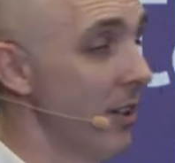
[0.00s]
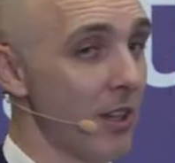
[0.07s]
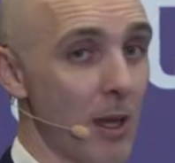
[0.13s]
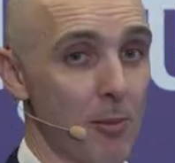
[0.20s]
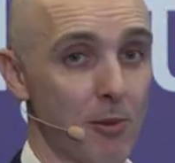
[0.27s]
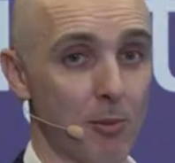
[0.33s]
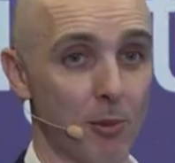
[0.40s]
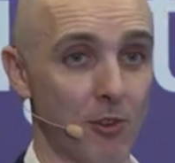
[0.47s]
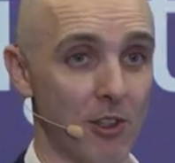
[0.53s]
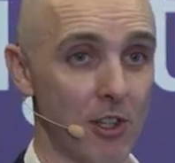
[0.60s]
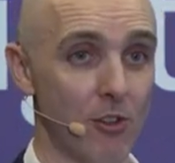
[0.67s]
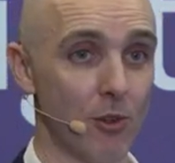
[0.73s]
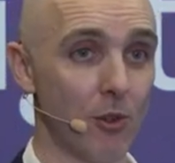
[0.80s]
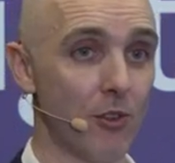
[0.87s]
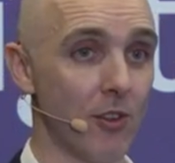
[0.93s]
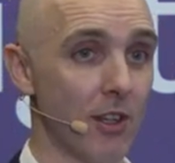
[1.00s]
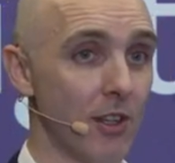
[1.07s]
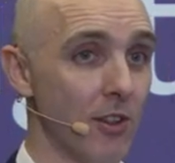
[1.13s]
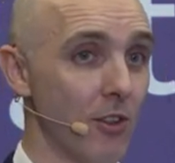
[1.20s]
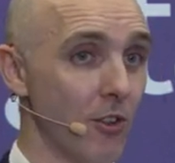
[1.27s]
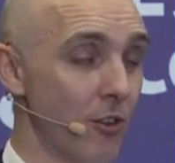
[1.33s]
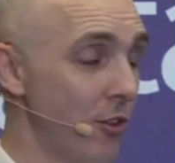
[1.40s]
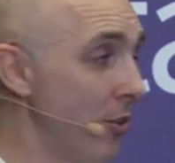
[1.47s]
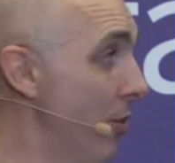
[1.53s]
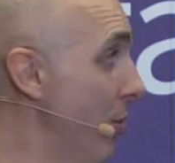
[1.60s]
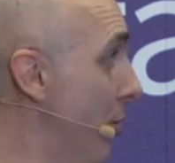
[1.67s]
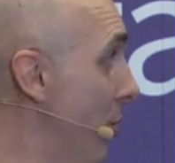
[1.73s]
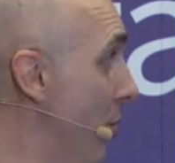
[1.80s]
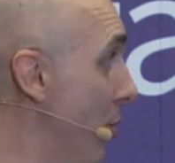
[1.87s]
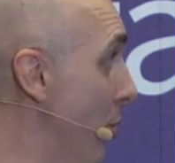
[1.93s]
adapt procedures and
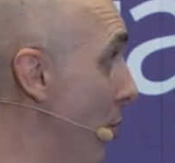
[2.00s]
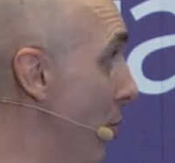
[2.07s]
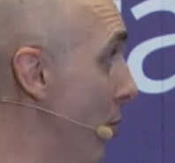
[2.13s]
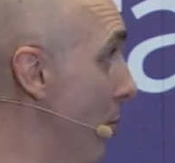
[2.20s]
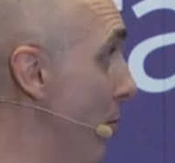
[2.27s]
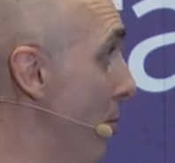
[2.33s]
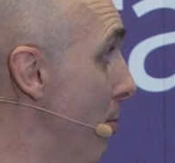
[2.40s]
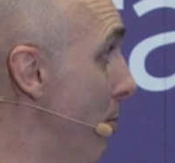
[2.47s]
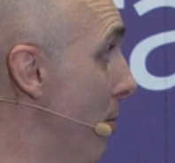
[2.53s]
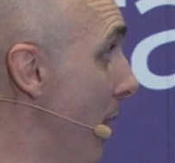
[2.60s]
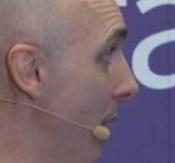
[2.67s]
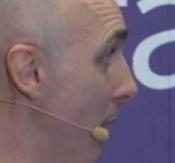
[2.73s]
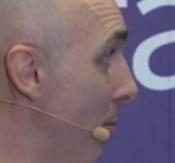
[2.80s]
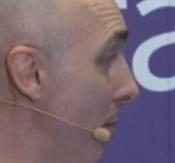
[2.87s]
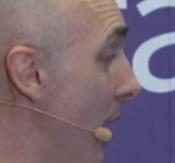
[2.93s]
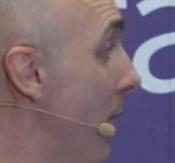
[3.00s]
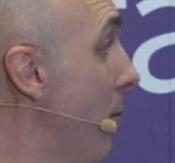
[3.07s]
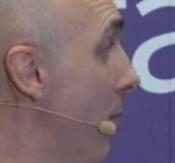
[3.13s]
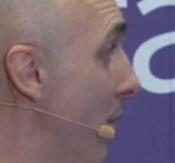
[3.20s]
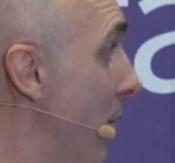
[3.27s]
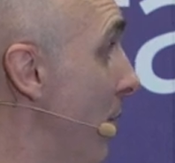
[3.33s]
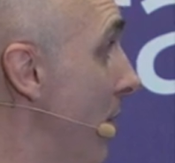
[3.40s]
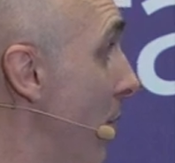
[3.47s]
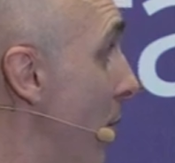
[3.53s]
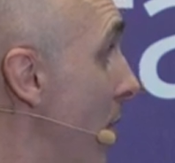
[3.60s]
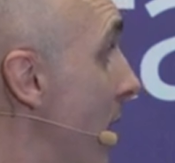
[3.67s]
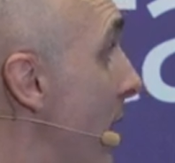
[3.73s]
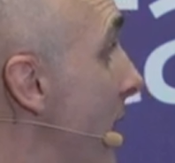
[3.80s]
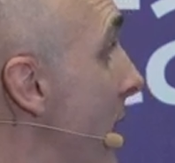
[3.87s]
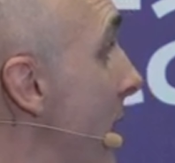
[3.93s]
to comply with the
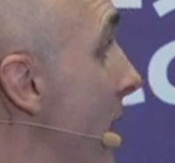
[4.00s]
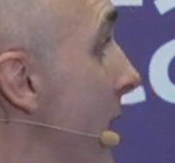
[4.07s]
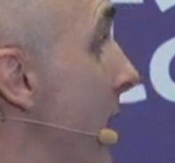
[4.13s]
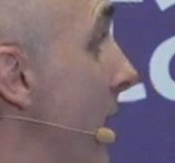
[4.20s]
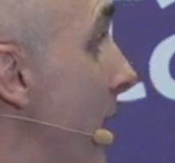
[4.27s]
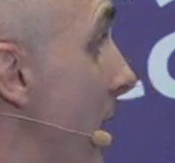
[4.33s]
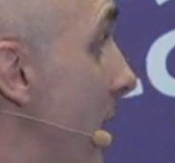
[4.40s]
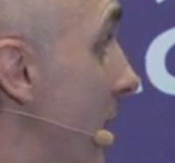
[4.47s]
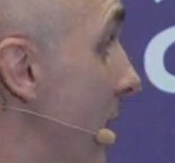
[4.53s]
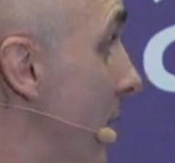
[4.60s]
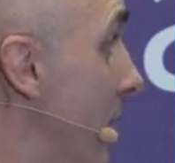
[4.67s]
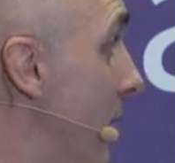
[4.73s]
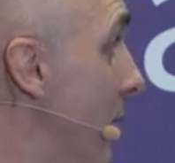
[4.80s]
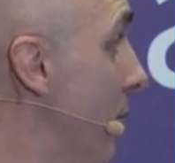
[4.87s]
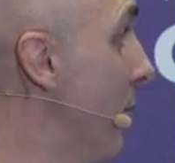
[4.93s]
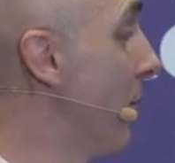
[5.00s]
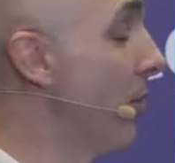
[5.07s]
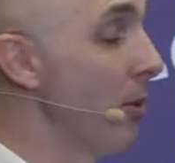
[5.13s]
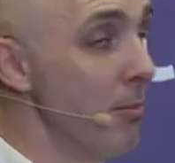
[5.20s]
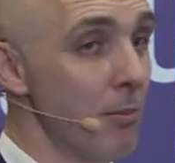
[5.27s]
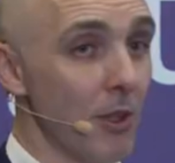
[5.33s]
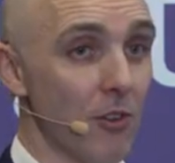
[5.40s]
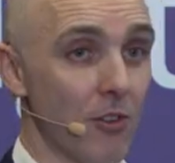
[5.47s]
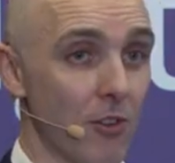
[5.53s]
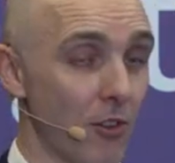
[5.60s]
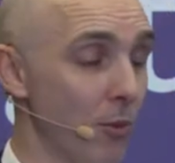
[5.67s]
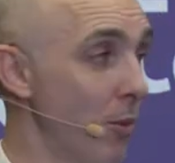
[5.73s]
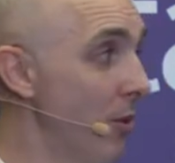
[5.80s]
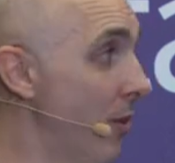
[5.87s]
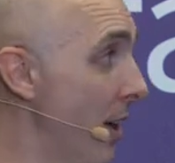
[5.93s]
CRA. Uh, some
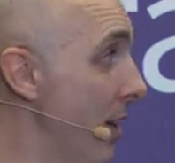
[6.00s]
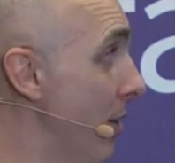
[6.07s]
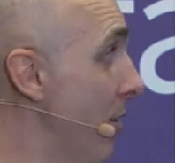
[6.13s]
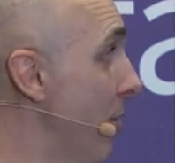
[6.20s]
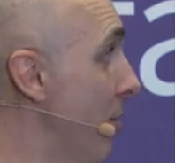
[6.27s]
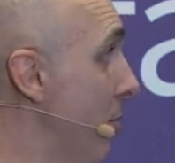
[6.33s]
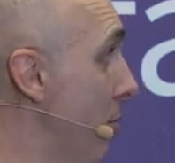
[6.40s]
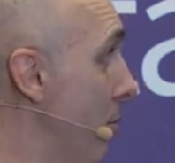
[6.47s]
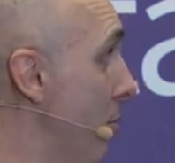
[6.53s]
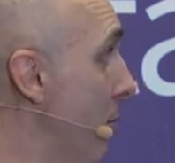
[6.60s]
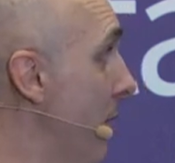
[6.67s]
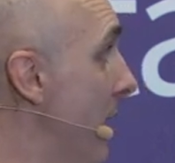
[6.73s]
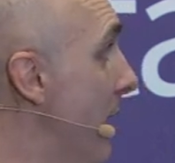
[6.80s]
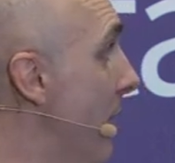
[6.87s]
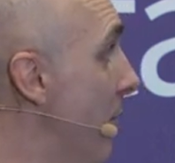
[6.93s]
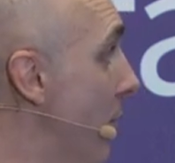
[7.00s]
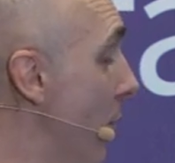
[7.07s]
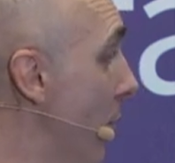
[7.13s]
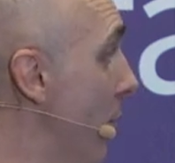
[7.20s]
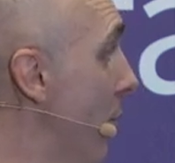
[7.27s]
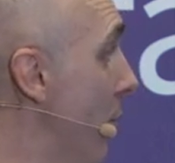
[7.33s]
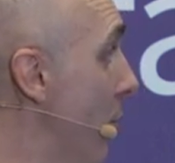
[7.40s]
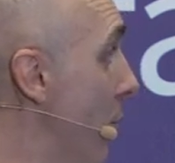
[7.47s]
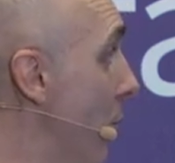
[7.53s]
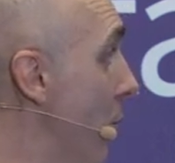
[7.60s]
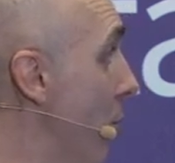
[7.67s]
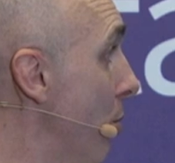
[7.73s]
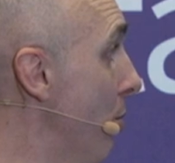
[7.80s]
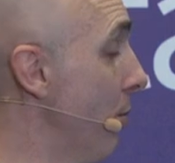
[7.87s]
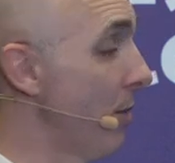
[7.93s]
businesses will find it easier to
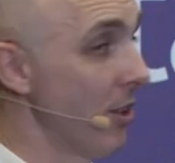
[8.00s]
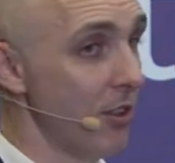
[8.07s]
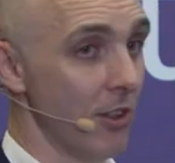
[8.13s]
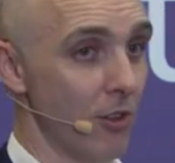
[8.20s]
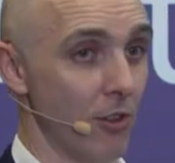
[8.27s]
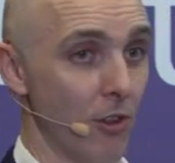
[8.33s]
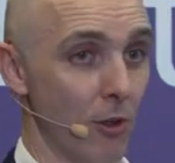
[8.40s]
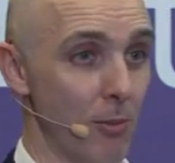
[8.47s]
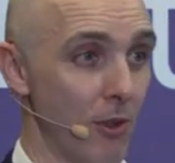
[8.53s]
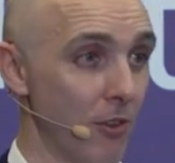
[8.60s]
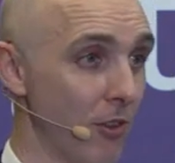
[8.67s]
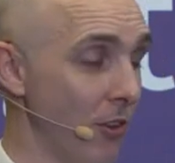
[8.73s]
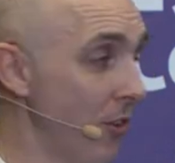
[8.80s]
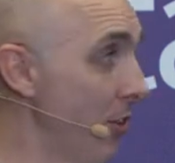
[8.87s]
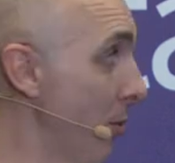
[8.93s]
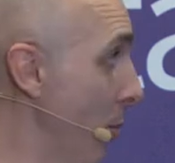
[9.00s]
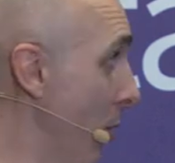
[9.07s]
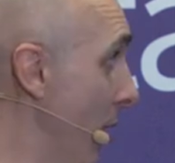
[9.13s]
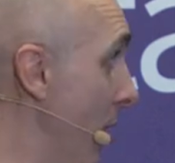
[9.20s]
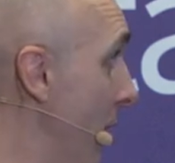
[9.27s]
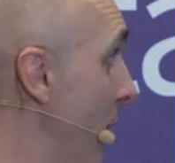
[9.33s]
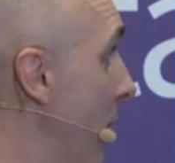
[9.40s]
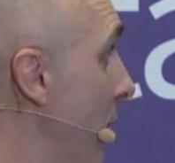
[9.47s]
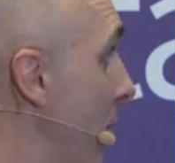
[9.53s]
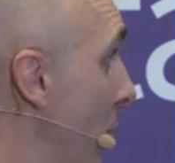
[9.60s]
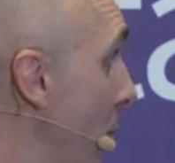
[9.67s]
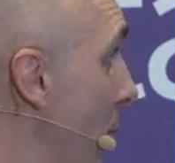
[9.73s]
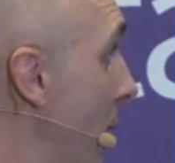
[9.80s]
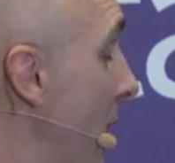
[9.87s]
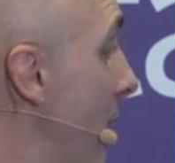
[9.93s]
continue their business somewhere else, so
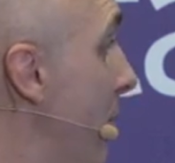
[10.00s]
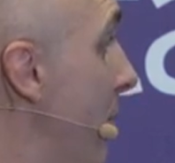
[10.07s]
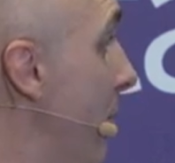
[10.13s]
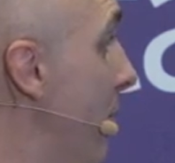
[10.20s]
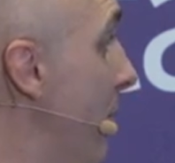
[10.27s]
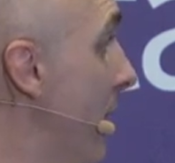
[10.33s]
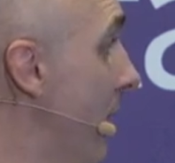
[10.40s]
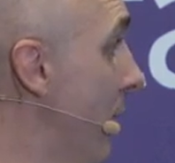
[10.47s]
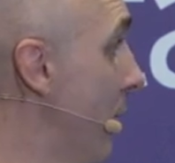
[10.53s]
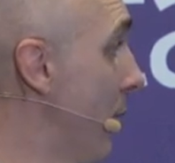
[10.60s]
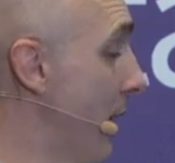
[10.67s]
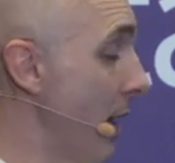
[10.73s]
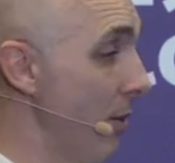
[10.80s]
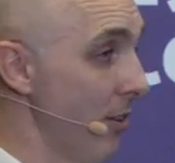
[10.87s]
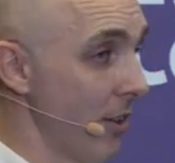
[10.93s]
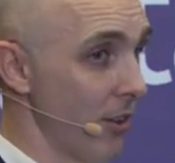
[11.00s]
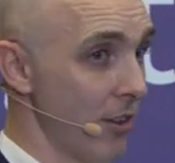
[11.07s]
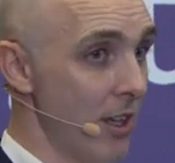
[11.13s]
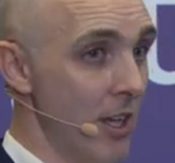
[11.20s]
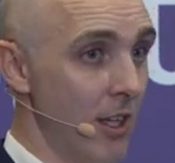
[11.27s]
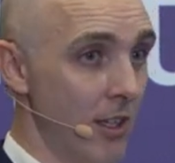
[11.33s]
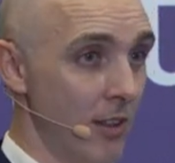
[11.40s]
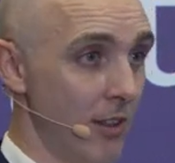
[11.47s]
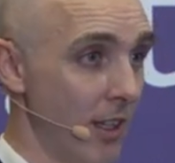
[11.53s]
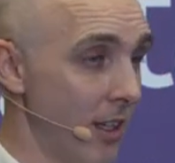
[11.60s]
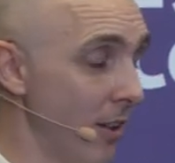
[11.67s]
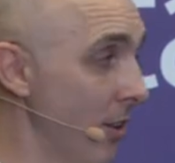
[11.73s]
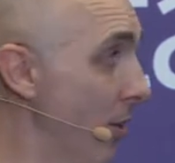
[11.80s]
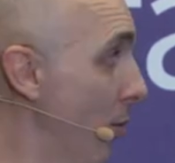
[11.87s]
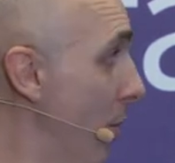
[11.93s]
we will have to take into account that
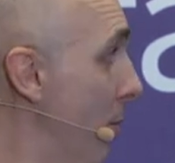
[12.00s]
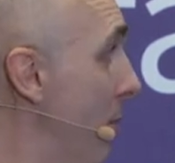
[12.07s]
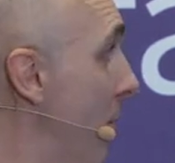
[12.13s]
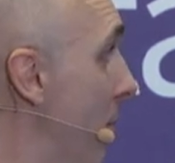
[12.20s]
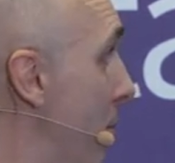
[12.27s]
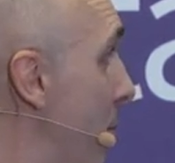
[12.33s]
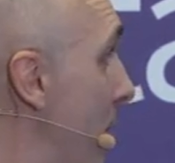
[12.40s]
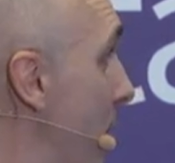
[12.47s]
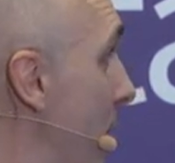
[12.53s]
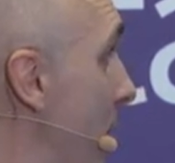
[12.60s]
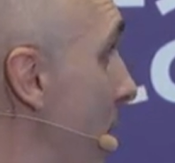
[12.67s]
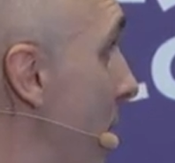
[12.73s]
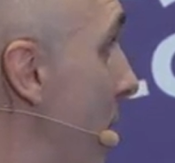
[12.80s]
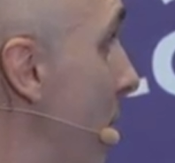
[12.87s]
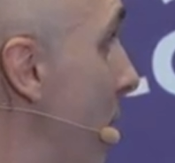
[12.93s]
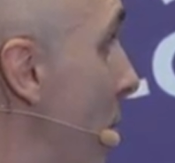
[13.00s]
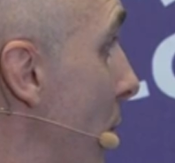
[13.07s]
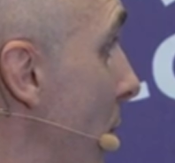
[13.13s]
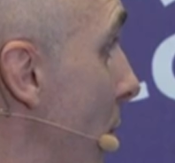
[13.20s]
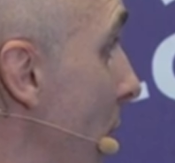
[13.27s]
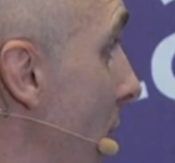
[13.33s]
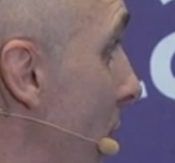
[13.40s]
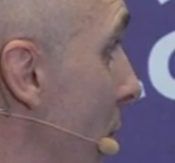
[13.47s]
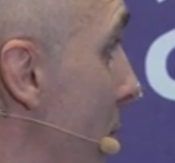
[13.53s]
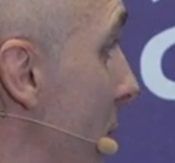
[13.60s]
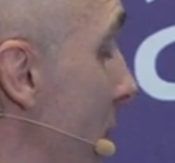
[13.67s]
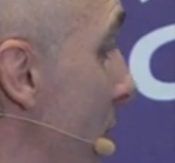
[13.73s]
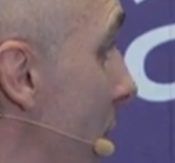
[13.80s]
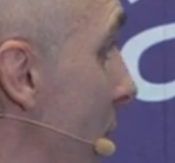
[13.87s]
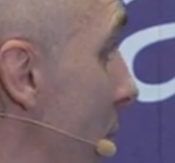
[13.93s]
uh, there will be some businesses who will no longer
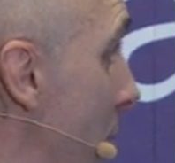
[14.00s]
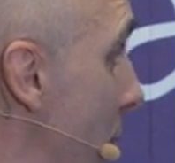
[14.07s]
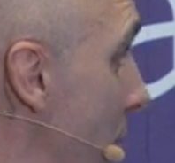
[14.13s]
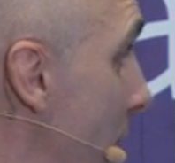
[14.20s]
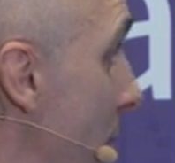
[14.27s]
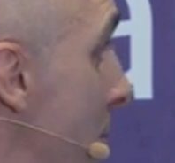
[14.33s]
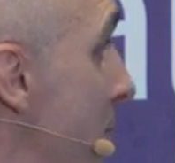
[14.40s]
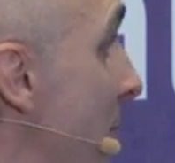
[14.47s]
be contributing.